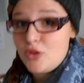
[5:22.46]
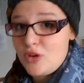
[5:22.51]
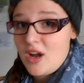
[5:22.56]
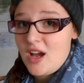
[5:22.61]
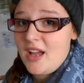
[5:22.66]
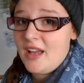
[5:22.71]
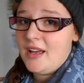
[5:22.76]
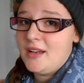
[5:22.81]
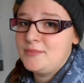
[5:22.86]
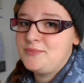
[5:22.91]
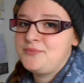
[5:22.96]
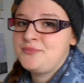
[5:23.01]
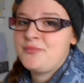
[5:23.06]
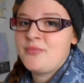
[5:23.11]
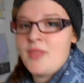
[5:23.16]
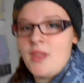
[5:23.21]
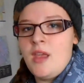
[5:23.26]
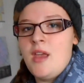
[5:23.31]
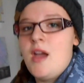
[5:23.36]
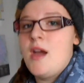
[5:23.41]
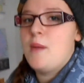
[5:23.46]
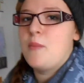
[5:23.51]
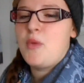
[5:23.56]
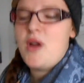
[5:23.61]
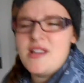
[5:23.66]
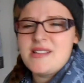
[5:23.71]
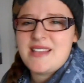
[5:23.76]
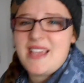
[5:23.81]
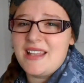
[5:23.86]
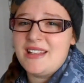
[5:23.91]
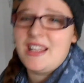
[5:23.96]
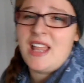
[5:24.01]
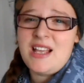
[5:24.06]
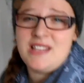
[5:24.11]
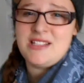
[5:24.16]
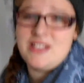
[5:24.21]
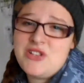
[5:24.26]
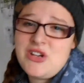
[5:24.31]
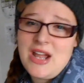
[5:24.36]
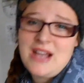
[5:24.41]
Mariah. Mariah's getting
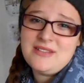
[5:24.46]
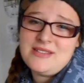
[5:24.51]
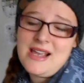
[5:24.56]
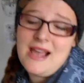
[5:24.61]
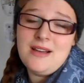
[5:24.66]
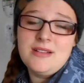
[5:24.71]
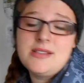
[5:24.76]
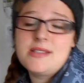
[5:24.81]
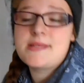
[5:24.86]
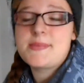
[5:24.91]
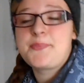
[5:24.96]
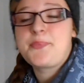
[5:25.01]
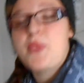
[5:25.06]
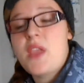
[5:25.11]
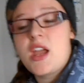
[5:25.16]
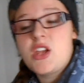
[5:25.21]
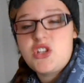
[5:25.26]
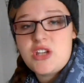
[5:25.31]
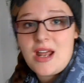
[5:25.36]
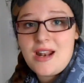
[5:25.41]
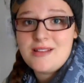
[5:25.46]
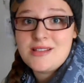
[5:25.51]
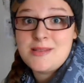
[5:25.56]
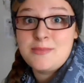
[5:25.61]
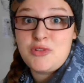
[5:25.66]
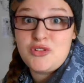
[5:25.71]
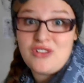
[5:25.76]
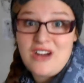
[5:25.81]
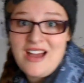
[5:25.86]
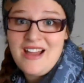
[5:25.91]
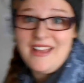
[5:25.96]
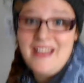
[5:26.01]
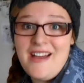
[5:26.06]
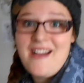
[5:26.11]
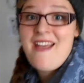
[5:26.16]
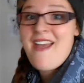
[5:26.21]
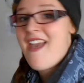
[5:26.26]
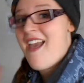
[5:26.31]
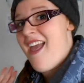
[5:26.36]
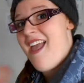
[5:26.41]
lots of shout outs. Shout out to
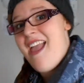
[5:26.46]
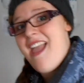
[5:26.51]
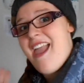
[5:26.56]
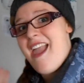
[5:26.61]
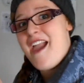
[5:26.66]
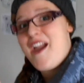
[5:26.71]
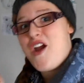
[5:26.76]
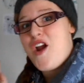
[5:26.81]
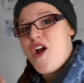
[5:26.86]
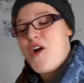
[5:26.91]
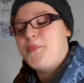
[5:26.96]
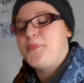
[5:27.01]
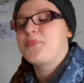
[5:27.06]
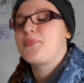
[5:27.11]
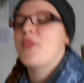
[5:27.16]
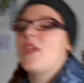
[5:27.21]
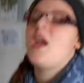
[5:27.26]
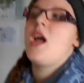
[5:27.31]
Mariah. Hey girl.